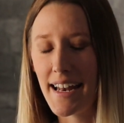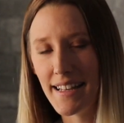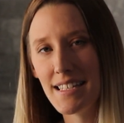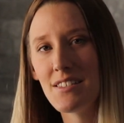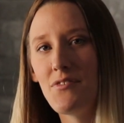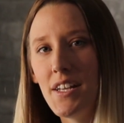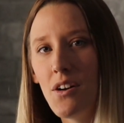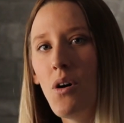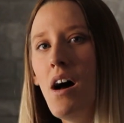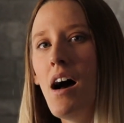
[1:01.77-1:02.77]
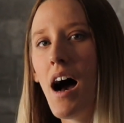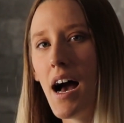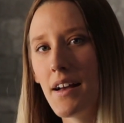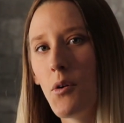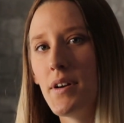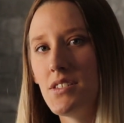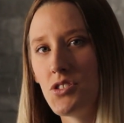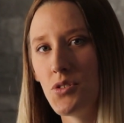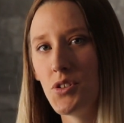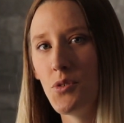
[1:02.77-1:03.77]
And in this video, I'm going to
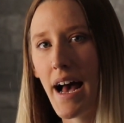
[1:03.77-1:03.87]
show you